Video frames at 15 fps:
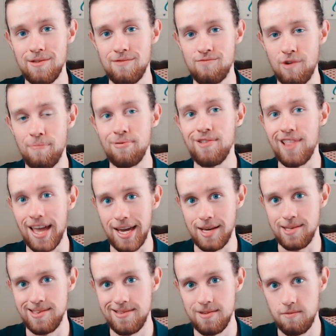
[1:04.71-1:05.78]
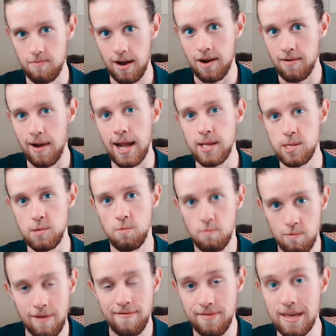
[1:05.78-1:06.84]
replaced Rugrats
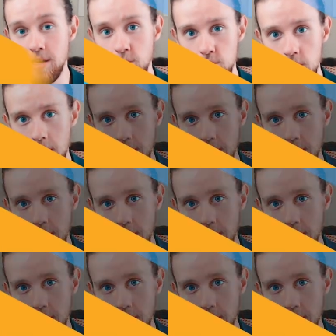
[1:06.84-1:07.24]
with this show.